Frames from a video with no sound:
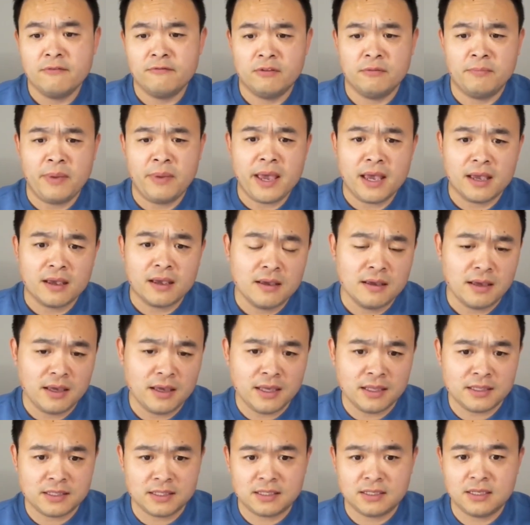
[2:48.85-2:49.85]
for the bank
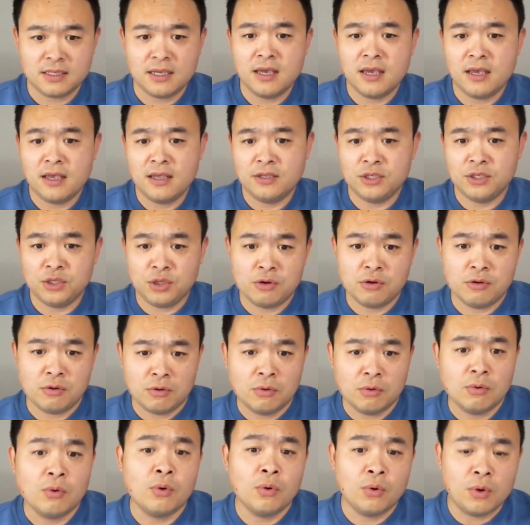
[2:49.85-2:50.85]
it's
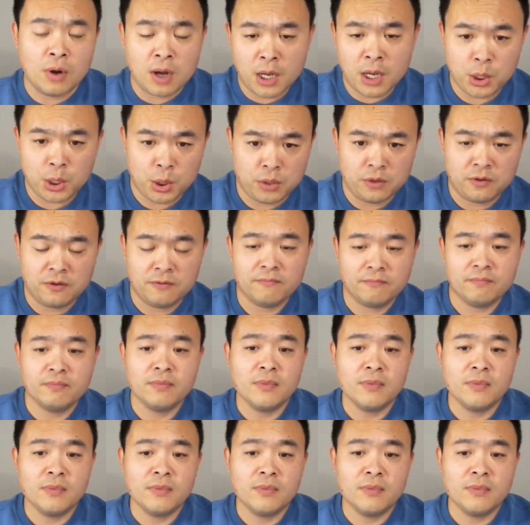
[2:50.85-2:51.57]
0 or 100.